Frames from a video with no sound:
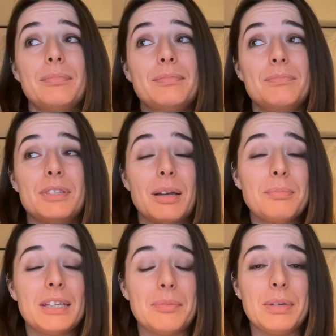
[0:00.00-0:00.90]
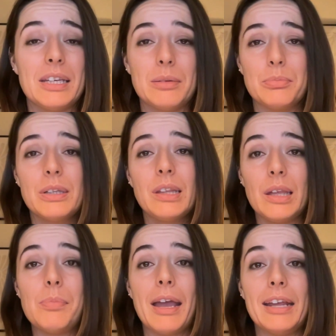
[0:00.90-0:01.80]
Some can be completely
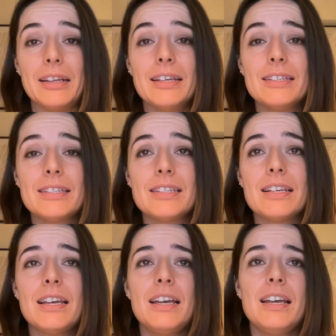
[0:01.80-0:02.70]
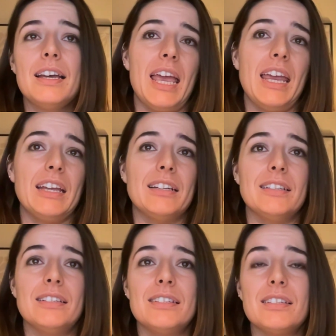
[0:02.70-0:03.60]
painless,
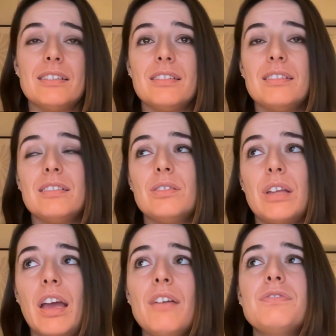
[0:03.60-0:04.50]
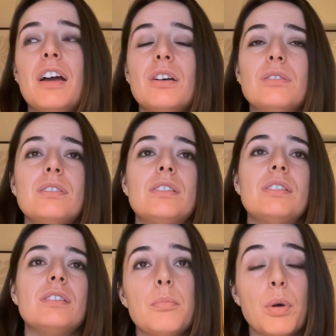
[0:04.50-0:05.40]
and they have found
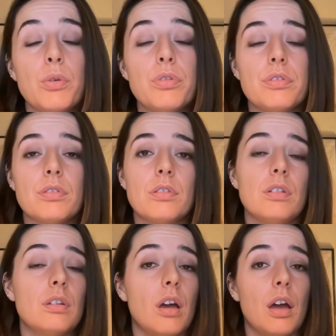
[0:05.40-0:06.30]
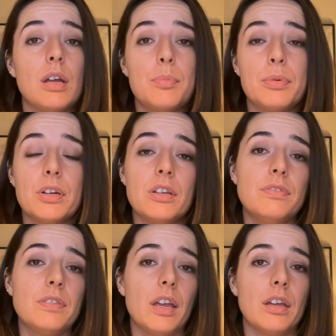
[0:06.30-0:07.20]
both non-operative
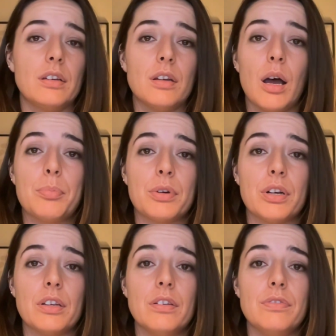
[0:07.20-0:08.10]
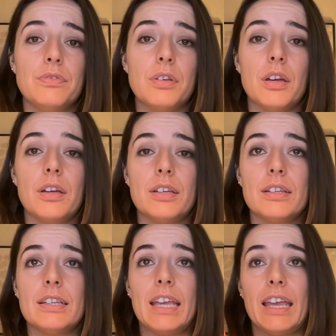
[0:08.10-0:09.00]
and operative
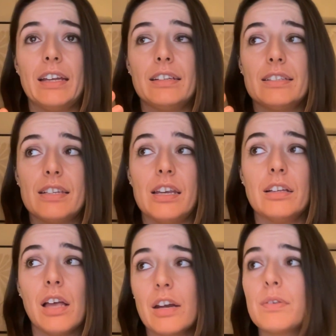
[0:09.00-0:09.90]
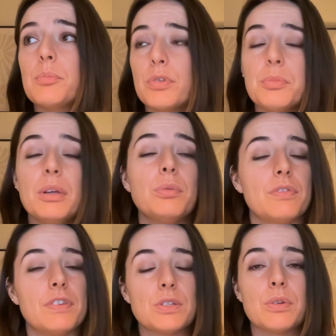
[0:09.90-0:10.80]
can see a lot of improvement with
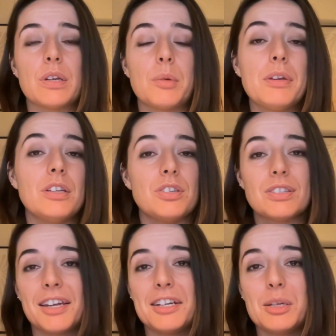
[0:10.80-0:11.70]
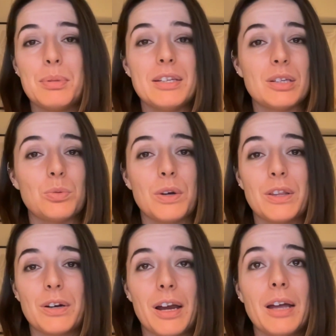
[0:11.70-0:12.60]
physical therapy. It just kind of depends on where
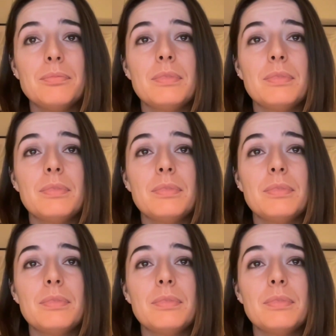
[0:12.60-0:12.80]
they're at.